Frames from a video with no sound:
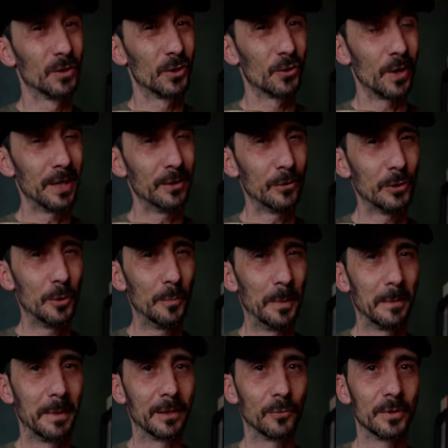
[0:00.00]
try to
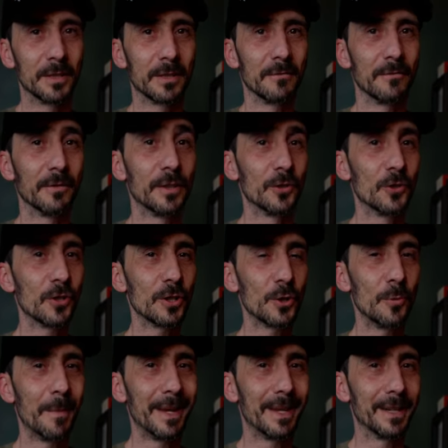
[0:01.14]
supplement with something just to
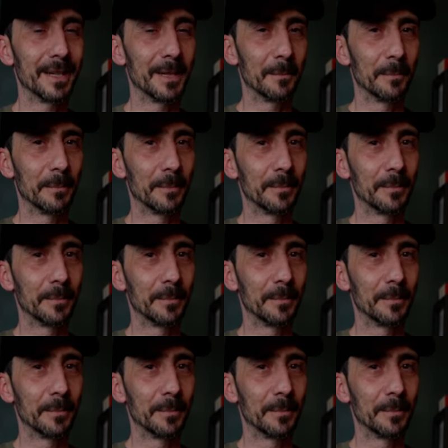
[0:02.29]
make it up,